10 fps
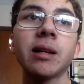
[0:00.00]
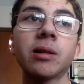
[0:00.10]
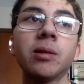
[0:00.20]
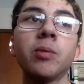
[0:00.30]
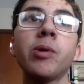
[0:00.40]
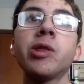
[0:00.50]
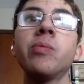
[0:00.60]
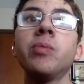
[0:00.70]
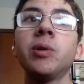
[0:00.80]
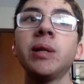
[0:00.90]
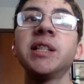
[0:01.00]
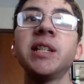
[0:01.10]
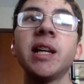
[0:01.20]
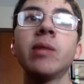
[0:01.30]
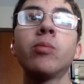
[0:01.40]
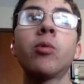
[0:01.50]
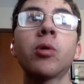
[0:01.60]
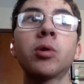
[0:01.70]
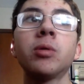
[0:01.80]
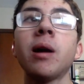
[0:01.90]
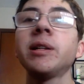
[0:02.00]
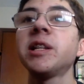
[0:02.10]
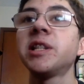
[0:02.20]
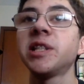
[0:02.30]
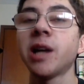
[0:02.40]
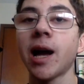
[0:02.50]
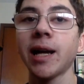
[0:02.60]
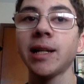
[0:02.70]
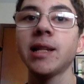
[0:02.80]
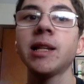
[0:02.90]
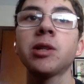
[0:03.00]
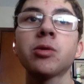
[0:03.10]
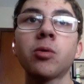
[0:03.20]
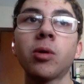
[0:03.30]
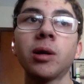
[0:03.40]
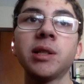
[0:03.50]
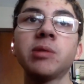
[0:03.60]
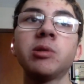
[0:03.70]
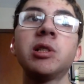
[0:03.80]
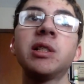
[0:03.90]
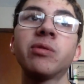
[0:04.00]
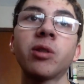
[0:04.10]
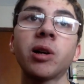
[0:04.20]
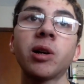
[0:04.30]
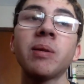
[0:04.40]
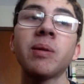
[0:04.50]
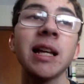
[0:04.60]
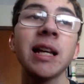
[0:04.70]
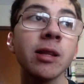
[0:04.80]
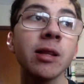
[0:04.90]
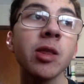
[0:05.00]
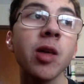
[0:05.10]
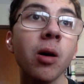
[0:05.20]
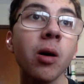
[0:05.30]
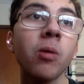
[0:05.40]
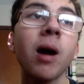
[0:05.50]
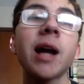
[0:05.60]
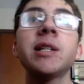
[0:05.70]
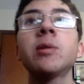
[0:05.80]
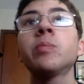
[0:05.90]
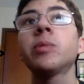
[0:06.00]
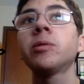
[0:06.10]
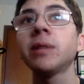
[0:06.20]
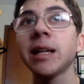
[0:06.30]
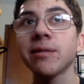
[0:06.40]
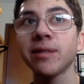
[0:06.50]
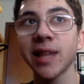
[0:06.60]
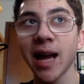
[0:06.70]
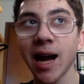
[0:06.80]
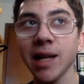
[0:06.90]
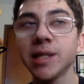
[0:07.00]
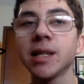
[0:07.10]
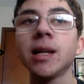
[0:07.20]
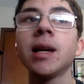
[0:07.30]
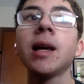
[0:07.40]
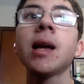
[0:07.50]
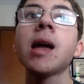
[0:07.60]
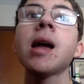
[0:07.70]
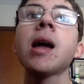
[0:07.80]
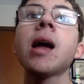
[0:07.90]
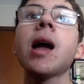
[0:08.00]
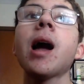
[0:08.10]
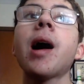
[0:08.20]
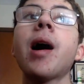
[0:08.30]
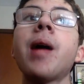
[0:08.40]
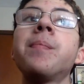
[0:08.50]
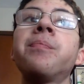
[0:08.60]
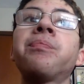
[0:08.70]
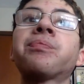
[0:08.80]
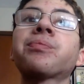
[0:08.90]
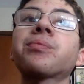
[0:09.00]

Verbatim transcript: year, when the moon is in a more grounded sign than Taurus, which is Virgo, even though I don't believe that, um,